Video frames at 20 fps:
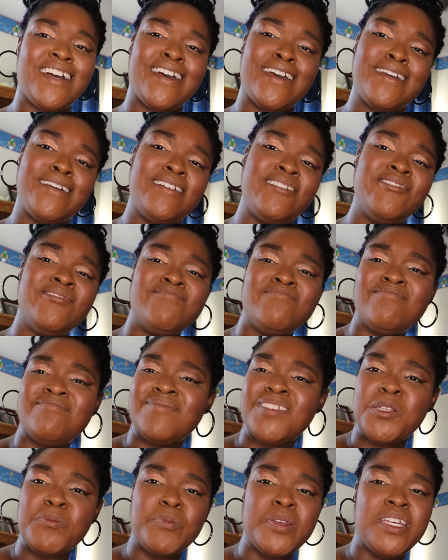I
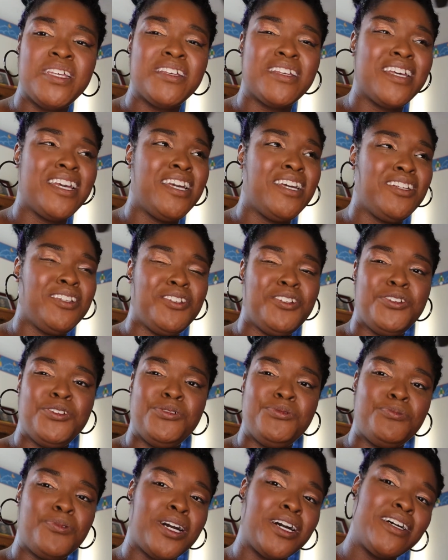speak and
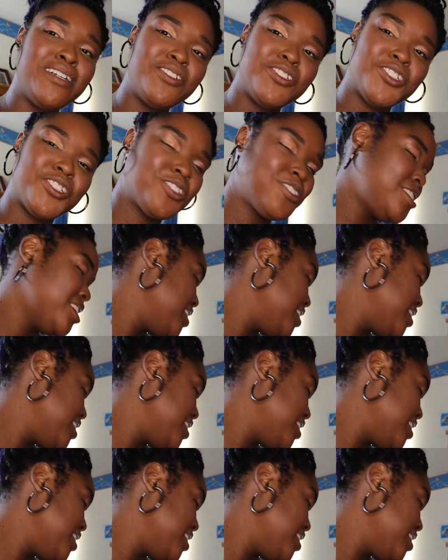you watch.